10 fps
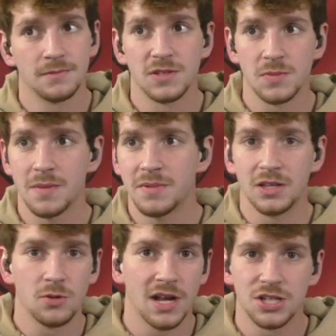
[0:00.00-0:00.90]
This might be a
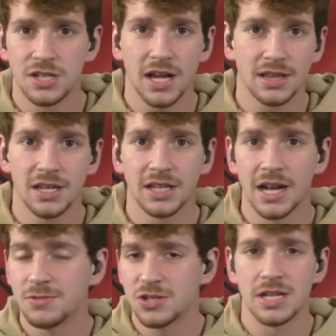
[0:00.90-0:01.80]
new age tech thing that
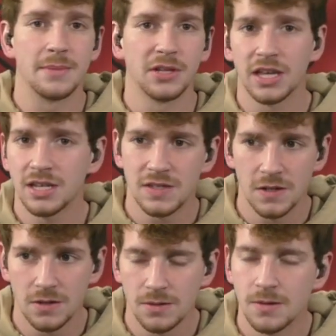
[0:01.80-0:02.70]
I'm just stumbling
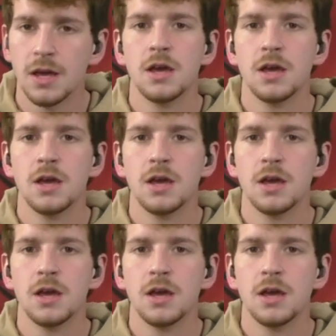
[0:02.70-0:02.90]
into.